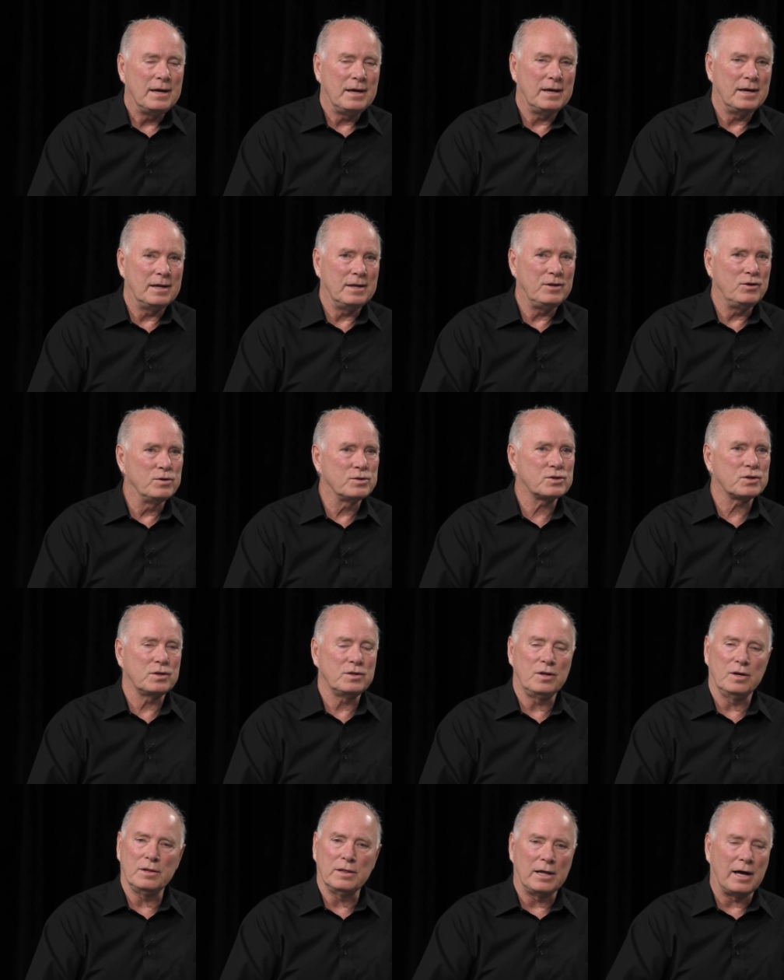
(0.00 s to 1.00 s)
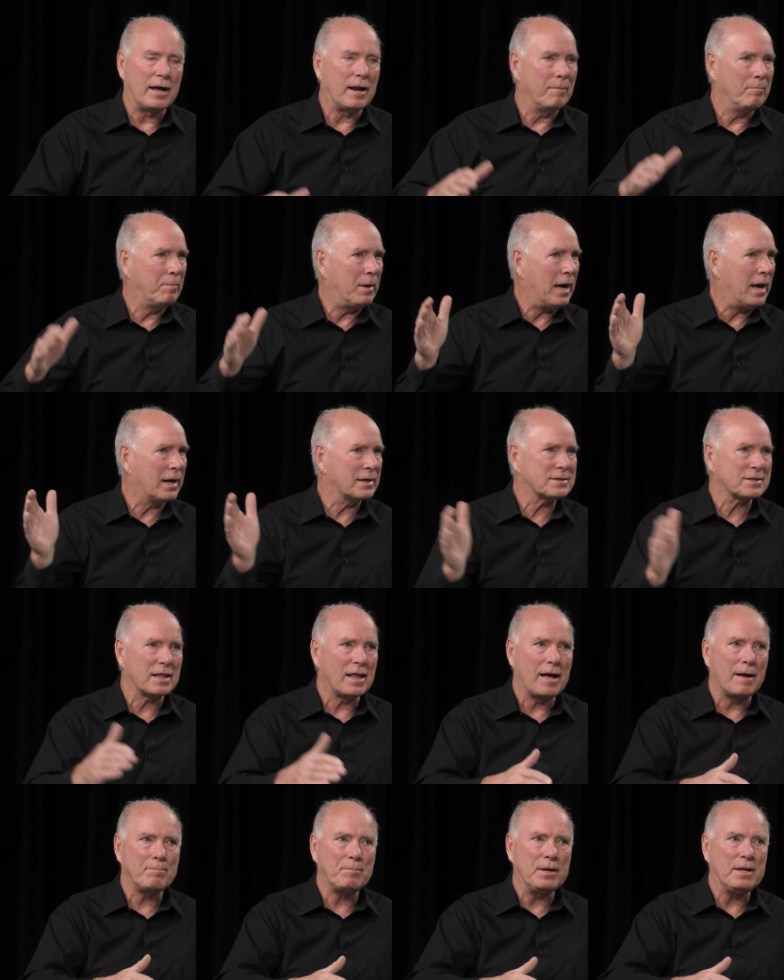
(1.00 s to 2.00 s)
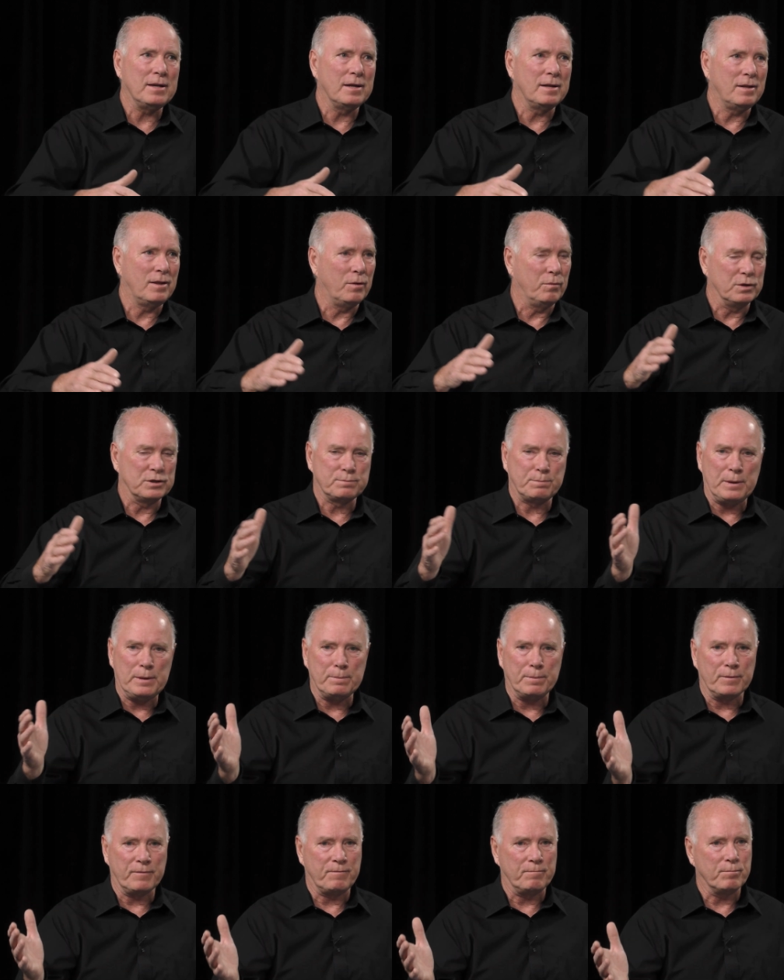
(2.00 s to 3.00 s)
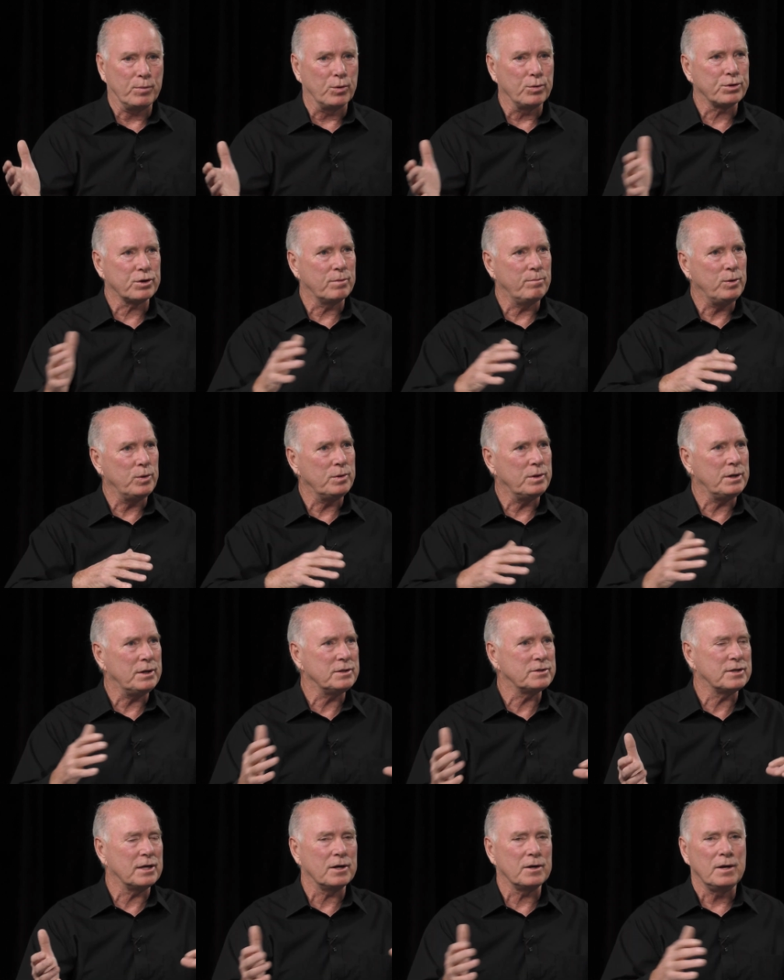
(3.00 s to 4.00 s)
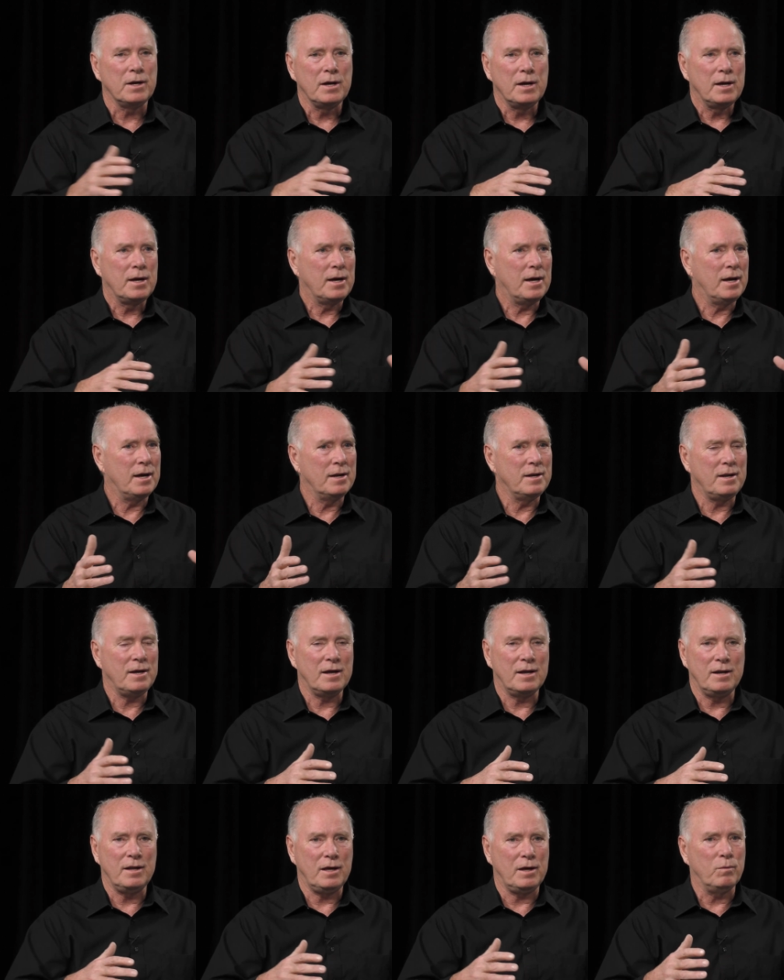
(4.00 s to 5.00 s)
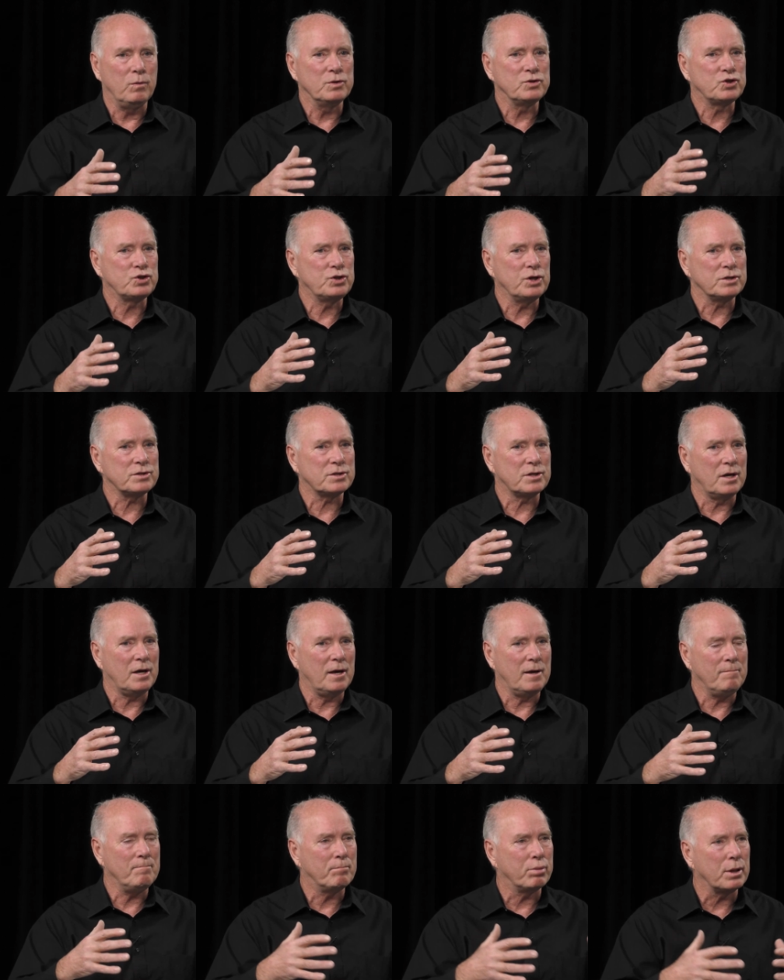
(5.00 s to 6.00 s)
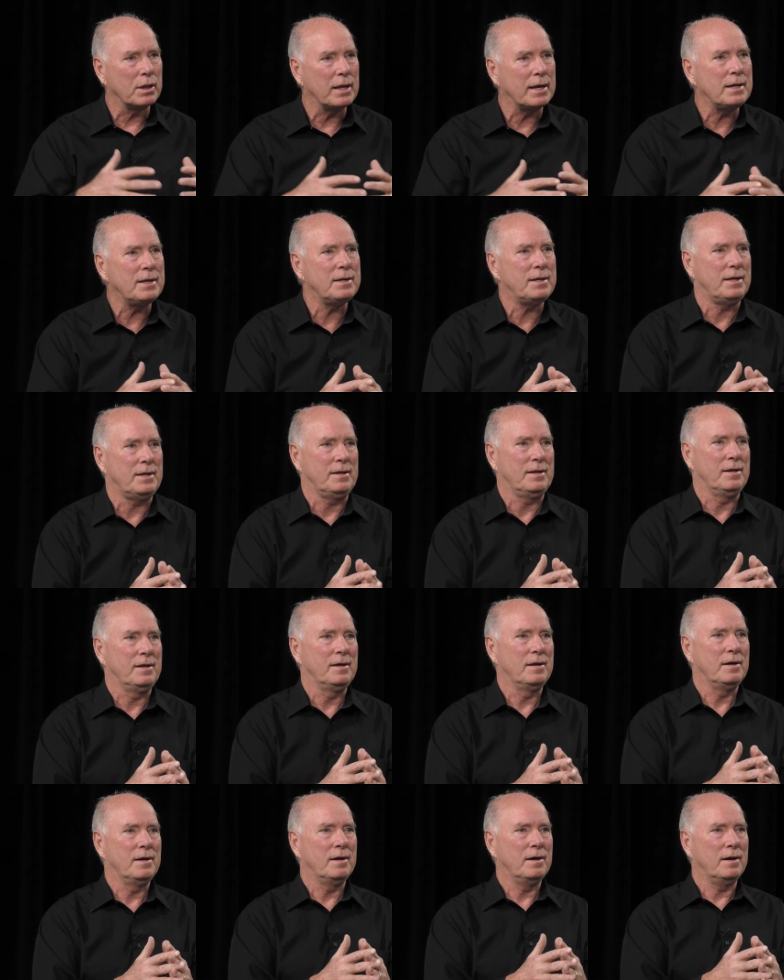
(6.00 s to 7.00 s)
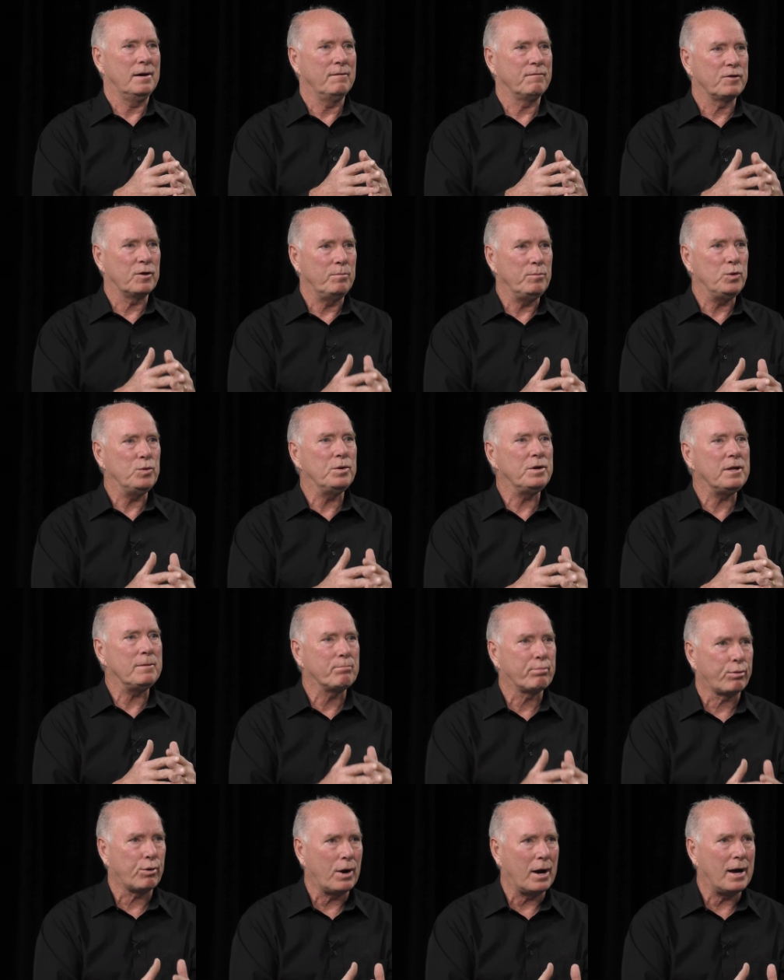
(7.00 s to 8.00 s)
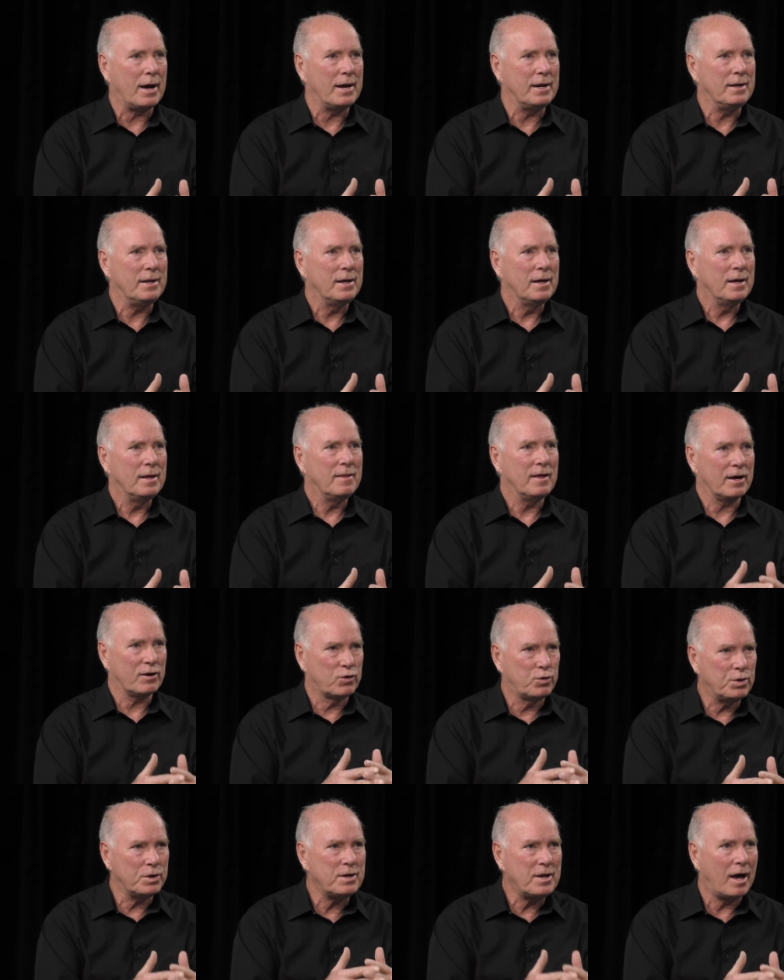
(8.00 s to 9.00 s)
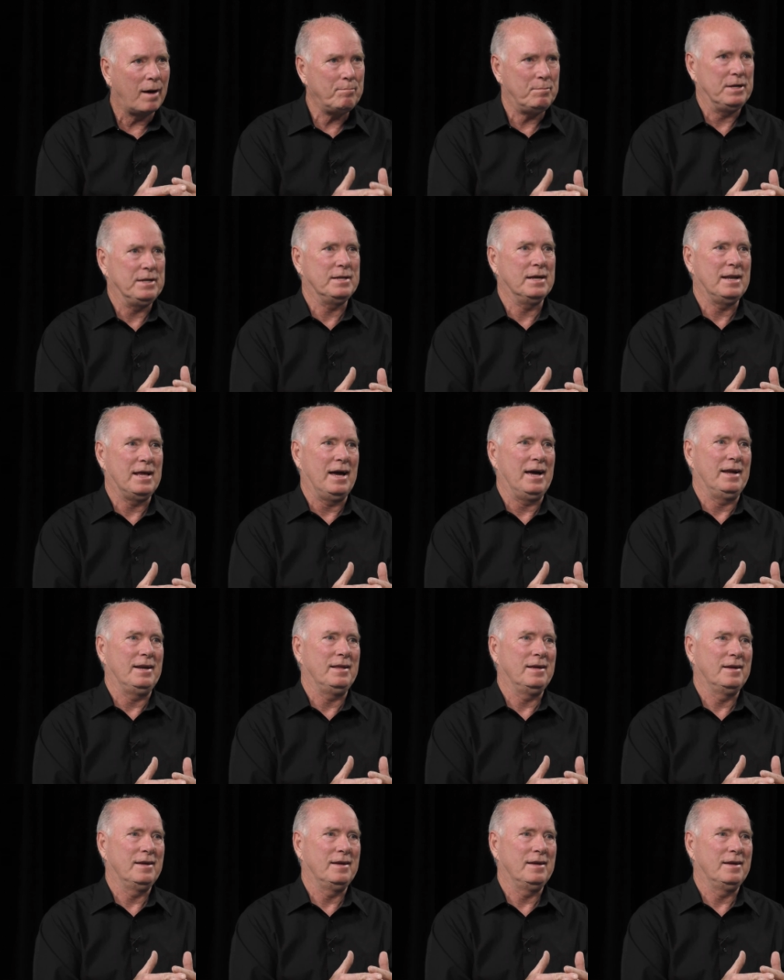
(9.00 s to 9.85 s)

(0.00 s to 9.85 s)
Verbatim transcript: And you, there a lot of backslapping, and there was people from both communities there, and, and it was just a blending of community pride that could not be denied.